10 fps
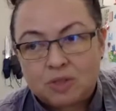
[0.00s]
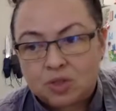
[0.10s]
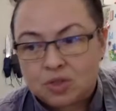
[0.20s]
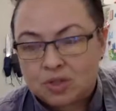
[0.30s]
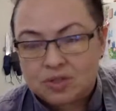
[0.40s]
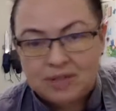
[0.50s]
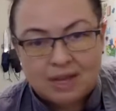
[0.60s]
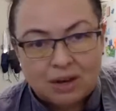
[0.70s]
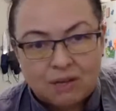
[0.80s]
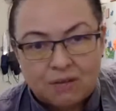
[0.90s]
just
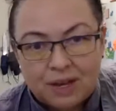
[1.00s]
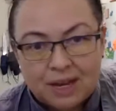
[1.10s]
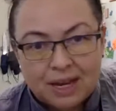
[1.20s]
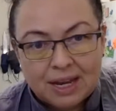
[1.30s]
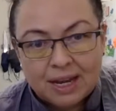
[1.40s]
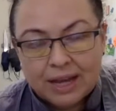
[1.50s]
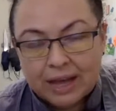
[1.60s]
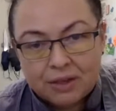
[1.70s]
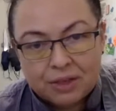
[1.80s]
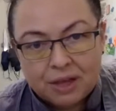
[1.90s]
sick of eating
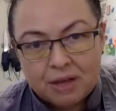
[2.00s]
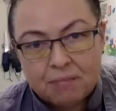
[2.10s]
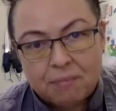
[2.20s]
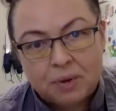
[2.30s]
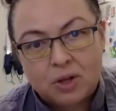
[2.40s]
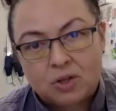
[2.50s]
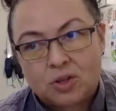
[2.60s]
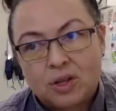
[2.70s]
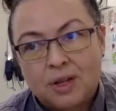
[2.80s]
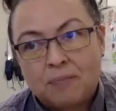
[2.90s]
healthy, but
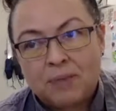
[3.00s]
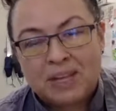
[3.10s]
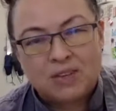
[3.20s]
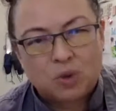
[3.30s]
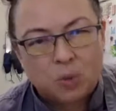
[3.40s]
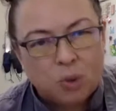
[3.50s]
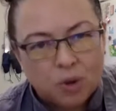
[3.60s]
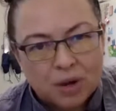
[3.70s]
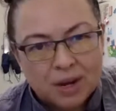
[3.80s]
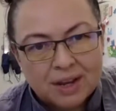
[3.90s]
it's so
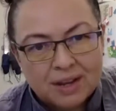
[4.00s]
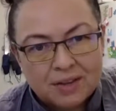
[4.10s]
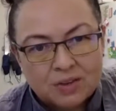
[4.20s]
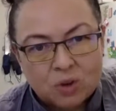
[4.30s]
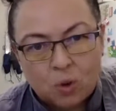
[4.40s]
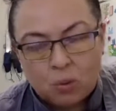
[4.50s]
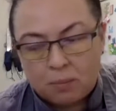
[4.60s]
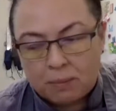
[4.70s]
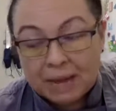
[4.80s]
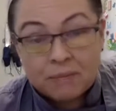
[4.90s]
boring. So
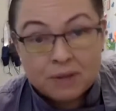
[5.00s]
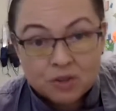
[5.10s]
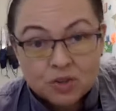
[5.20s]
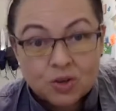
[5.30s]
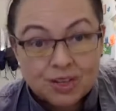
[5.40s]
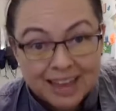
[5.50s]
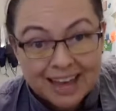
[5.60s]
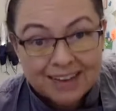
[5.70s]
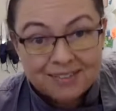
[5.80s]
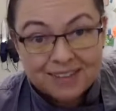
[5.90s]
my mission in
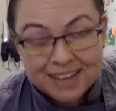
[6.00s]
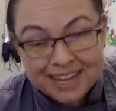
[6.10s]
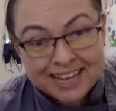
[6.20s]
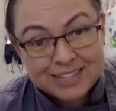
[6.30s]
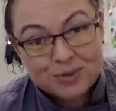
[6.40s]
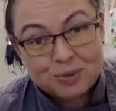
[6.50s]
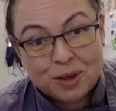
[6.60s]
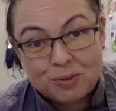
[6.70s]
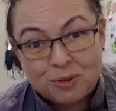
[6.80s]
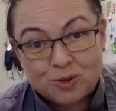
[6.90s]
life is to be
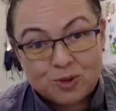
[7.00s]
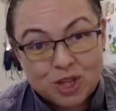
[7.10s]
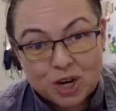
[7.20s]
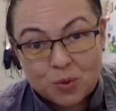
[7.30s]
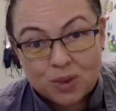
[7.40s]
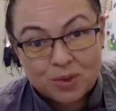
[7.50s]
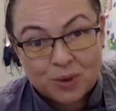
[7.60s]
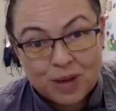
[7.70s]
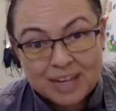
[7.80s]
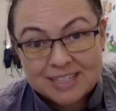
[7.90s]
able to share with you
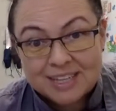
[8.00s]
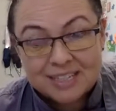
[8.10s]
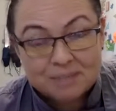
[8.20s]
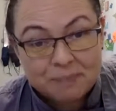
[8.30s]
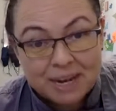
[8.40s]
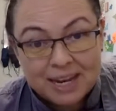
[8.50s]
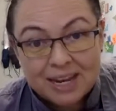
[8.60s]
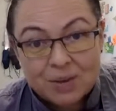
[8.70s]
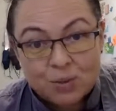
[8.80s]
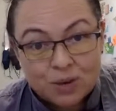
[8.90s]
guys as
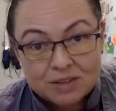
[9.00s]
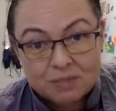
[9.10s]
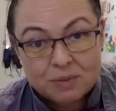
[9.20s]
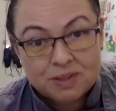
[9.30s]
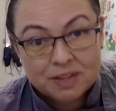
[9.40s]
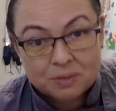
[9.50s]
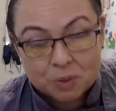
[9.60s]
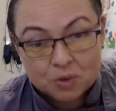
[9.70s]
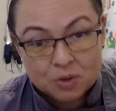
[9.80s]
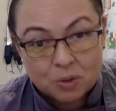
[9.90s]
many recipes as
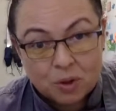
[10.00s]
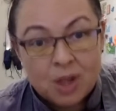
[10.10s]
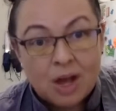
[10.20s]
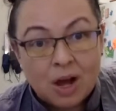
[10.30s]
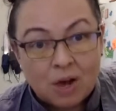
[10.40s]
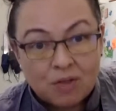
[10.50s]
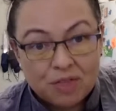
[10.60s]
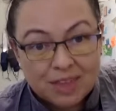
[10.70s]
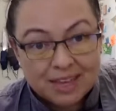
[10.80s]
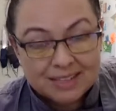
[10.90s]
possible of
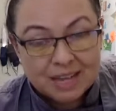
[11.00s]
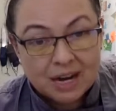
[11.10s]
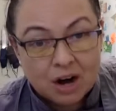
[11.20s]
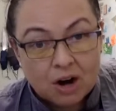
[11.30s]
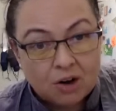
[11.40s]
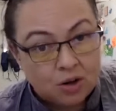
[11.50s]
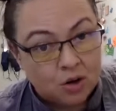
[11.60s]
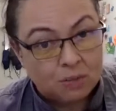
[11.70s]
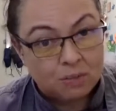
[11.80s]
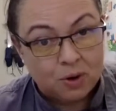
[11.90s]
things that are
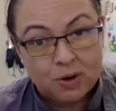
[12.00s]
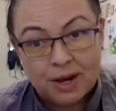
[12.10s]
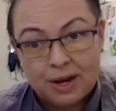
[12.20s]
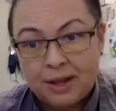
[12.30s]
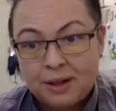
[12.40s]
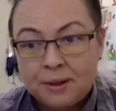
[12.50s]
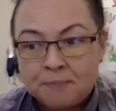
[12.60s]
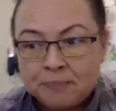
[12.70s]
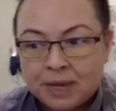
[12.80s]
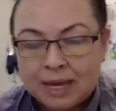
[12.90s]
not boring,
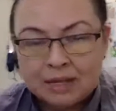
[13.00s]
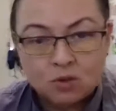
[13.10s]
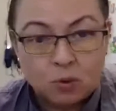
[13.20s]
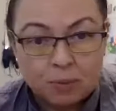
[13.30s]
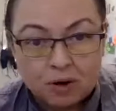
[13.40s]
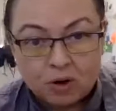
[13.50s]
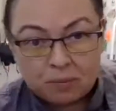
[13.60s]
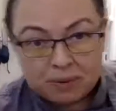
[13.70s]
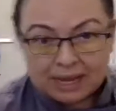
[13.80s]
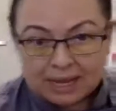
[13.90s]
super
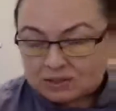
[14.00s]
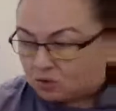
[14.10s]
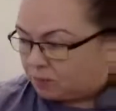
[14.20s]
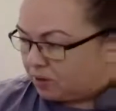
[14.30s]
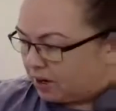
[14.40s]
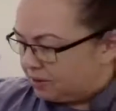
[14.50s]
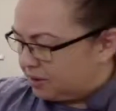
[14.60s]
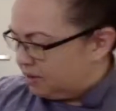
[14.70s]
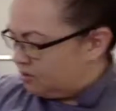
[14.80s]
yummy, and super healthy.